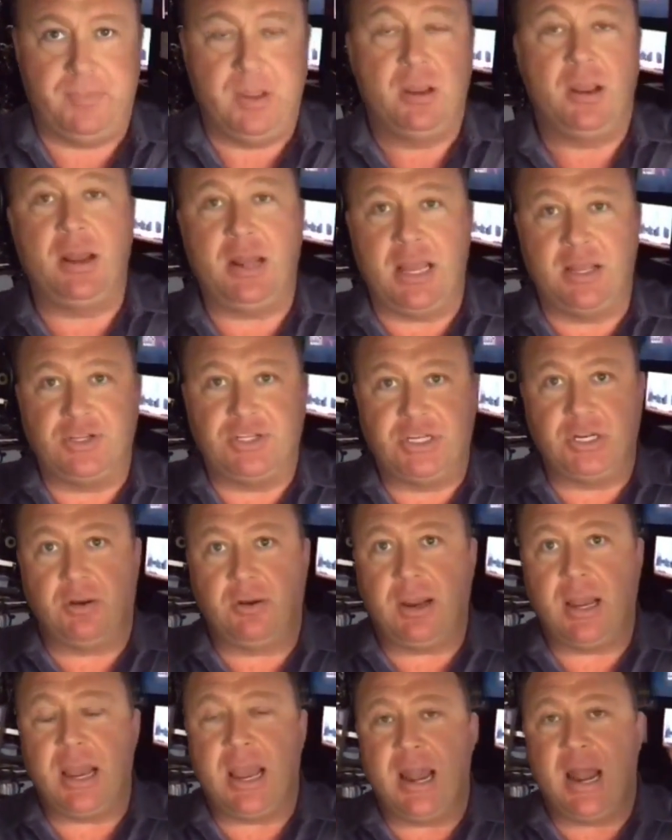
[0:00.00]
And again,
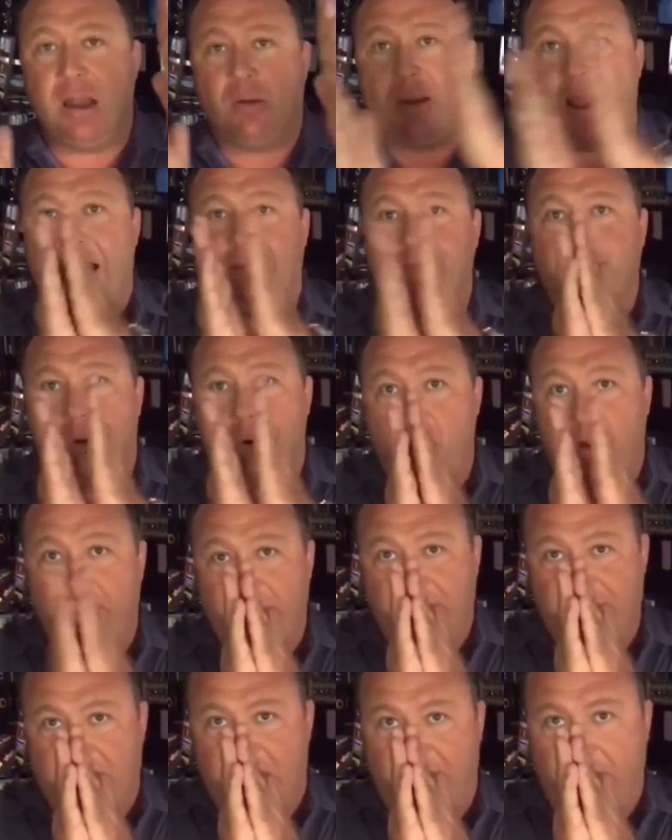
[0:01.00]
Syria and Iraq border
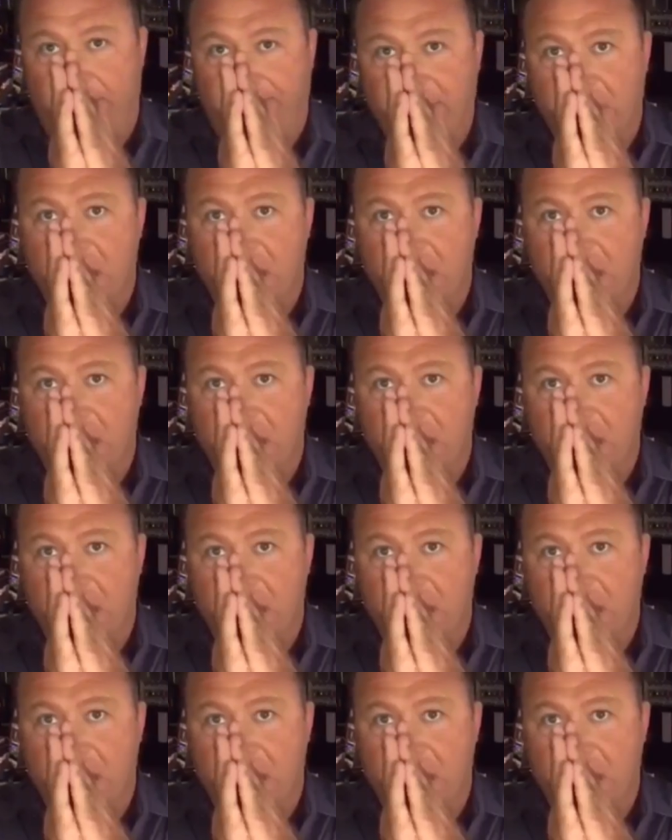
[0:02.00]
each other.